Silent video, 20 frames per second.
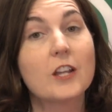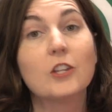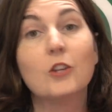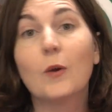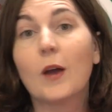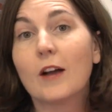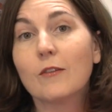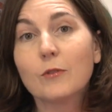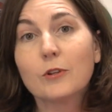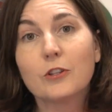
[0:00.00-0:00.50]
You
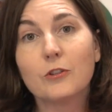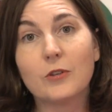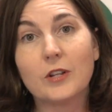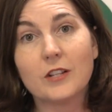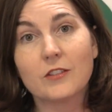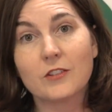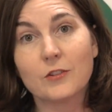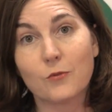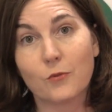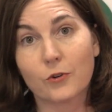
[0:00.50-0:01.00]
have what you
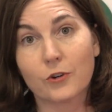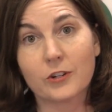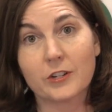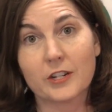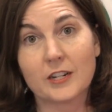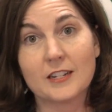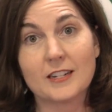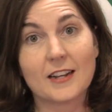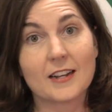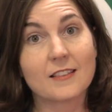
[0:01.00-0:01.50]
need in order
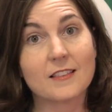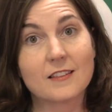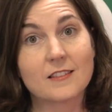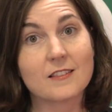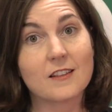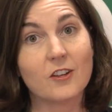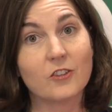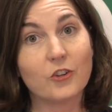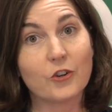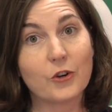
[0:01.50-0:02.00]
to conduct
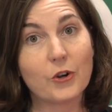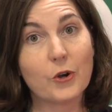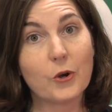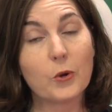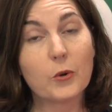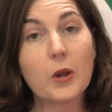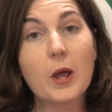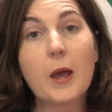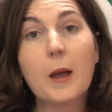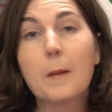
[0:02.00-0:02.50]
this on your
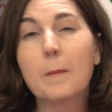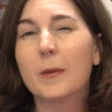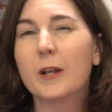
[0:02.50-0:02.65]
own,